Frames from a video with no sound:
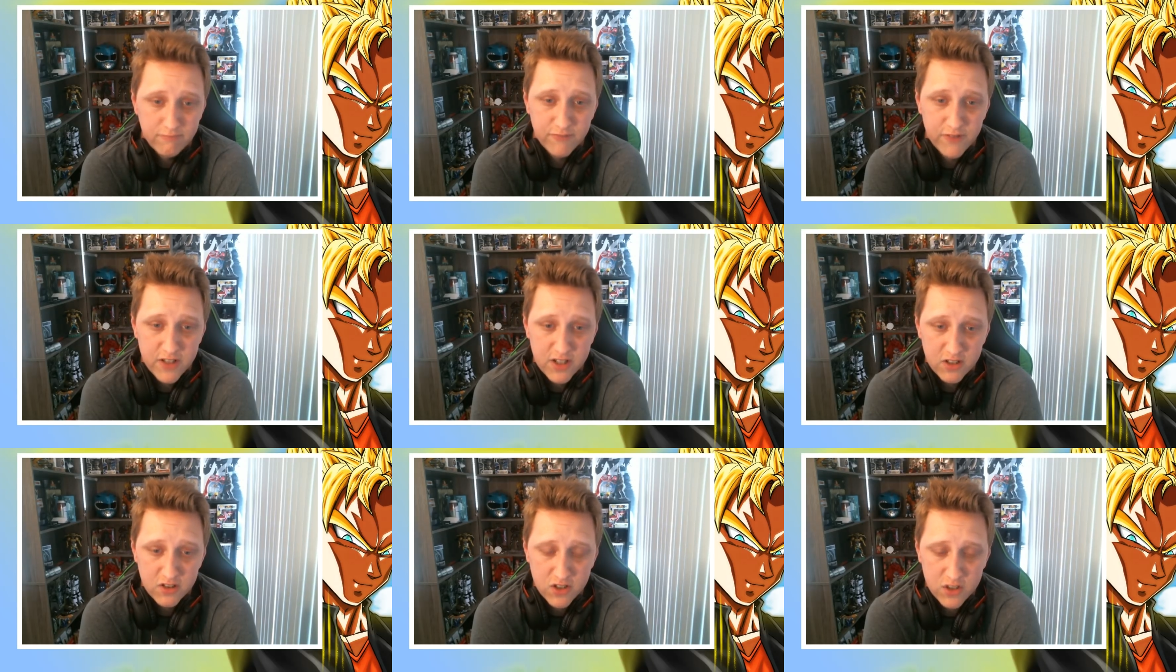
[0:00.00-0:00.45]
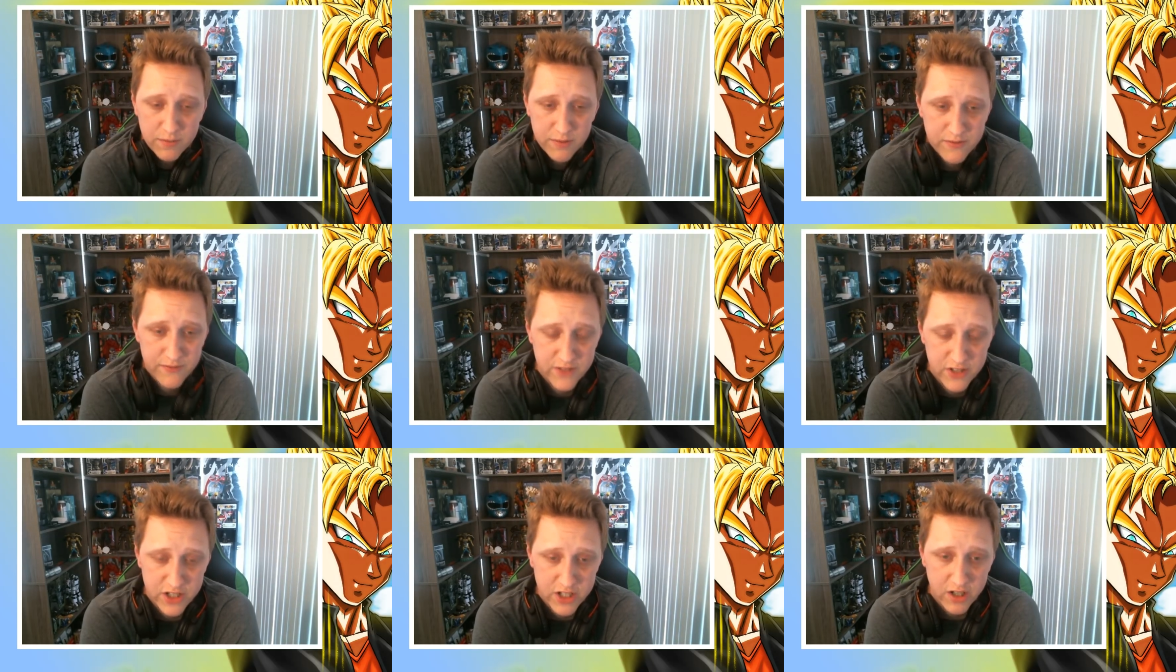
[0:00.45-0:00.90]
Physical Super
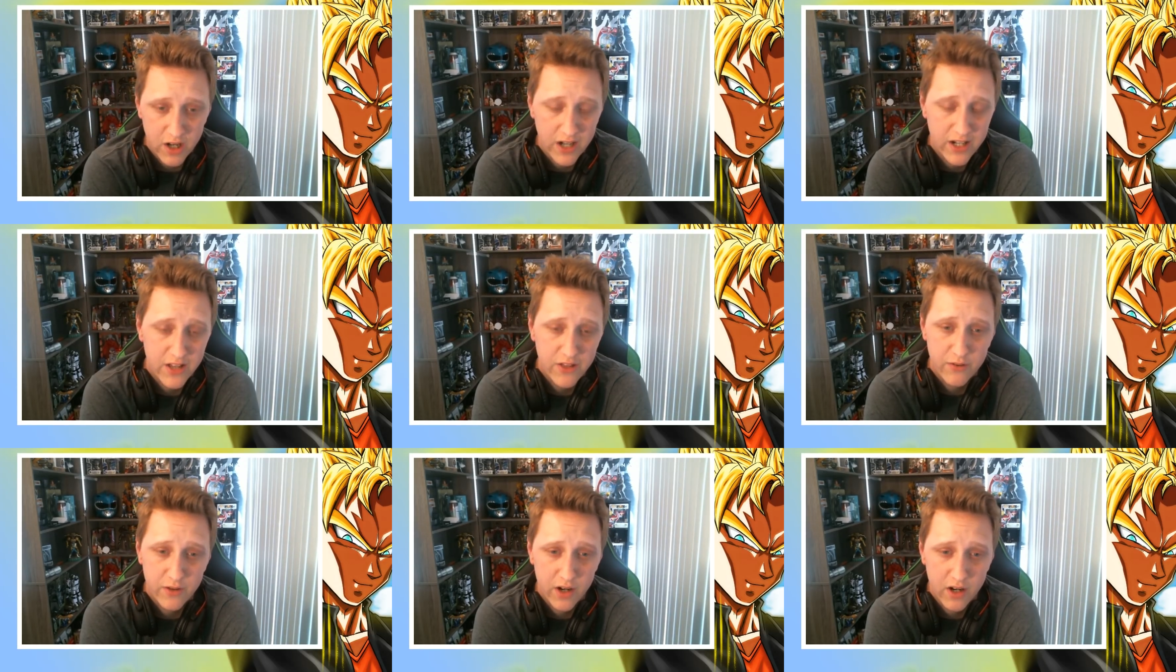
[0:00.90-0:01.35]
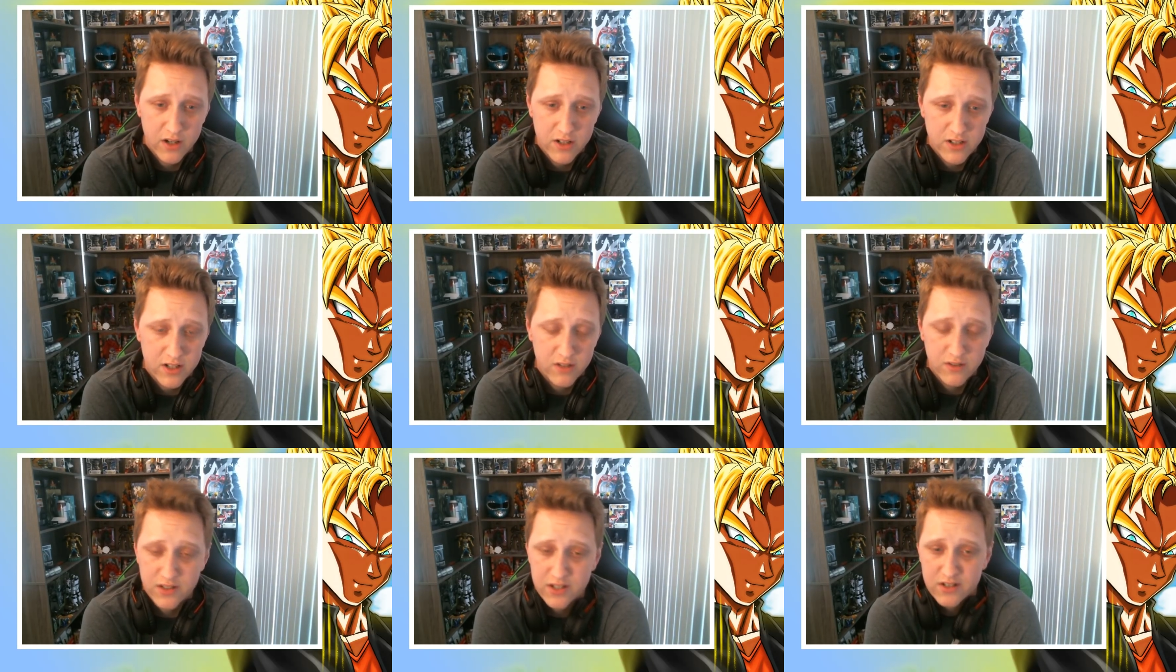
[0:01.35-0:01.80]
Vegito. I did 300
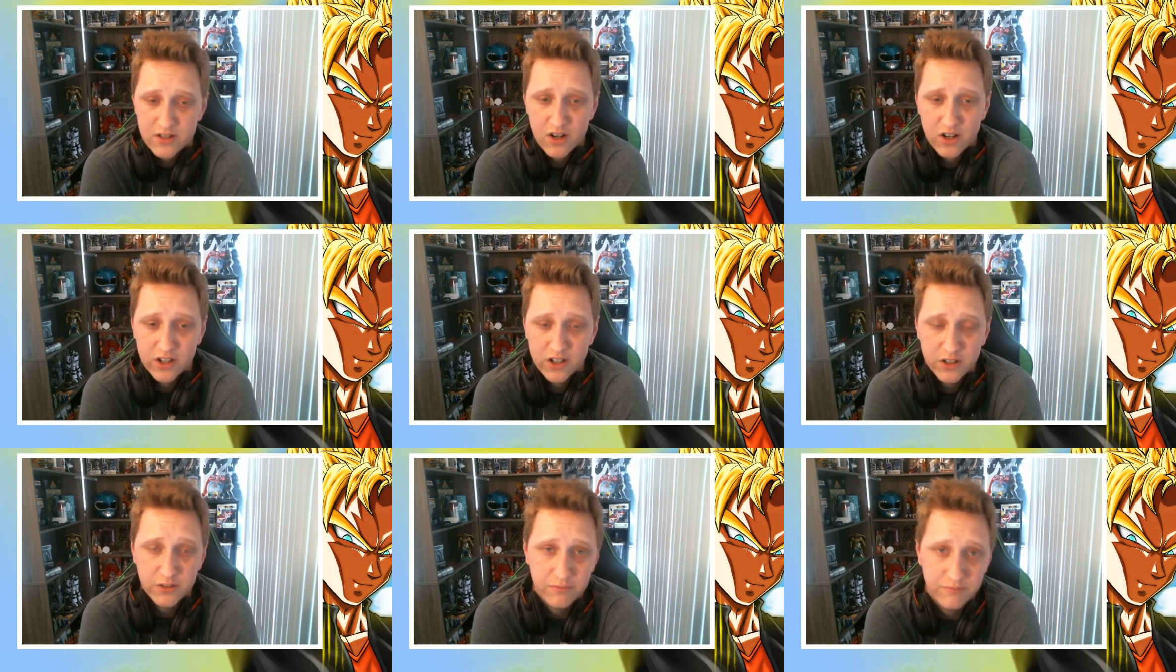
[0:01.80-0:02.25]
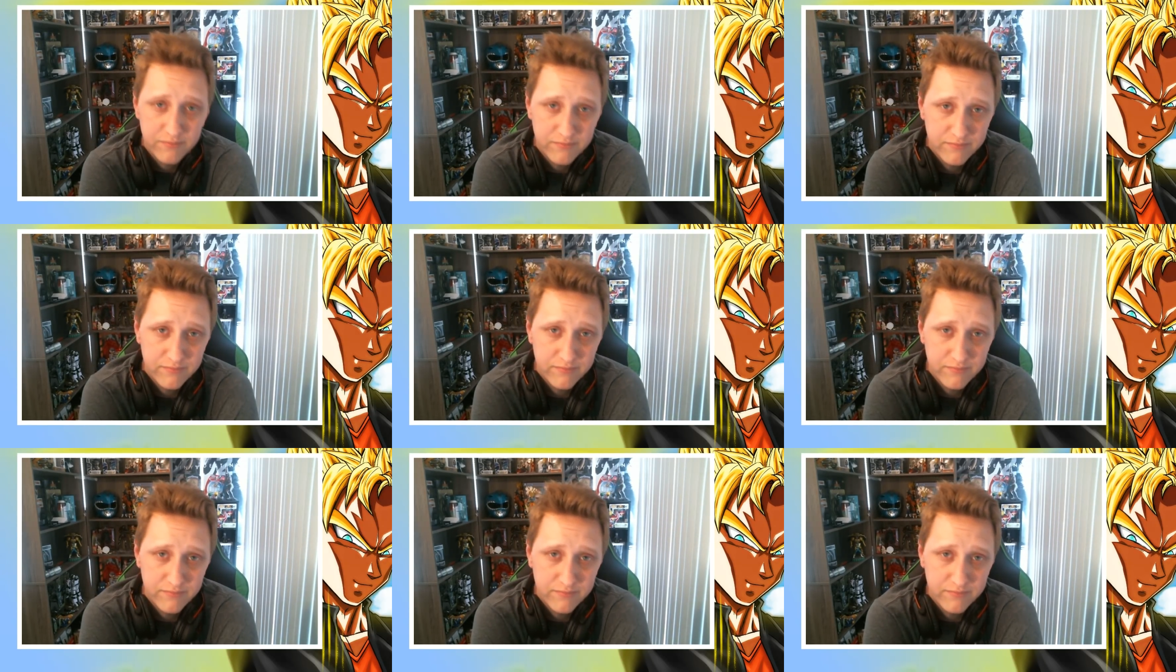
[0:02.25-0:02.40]
stones. That's all I could do.